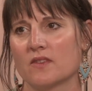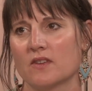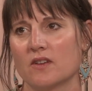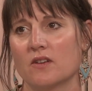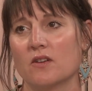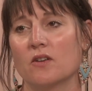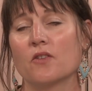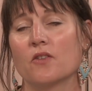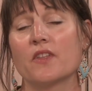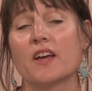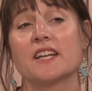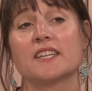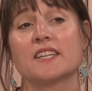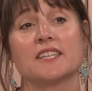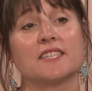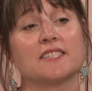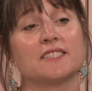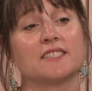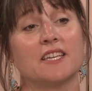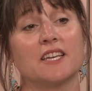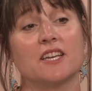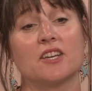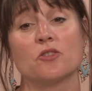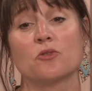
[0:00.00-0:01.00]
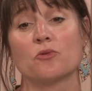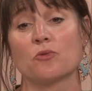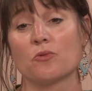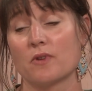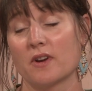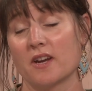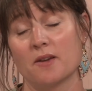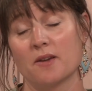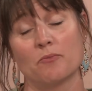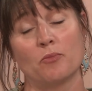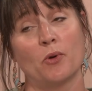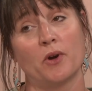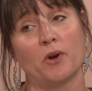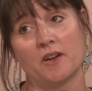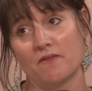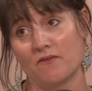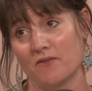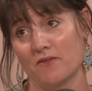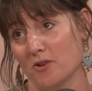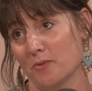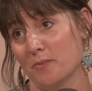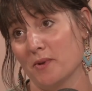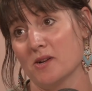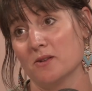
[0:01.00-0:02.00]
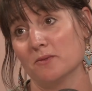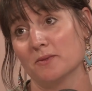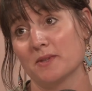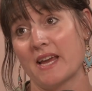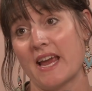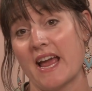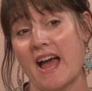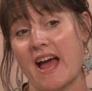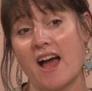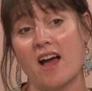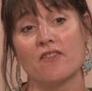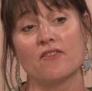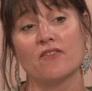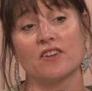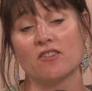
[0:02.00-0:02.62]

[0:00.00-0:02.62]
Well, that is a great point of view to be able to have.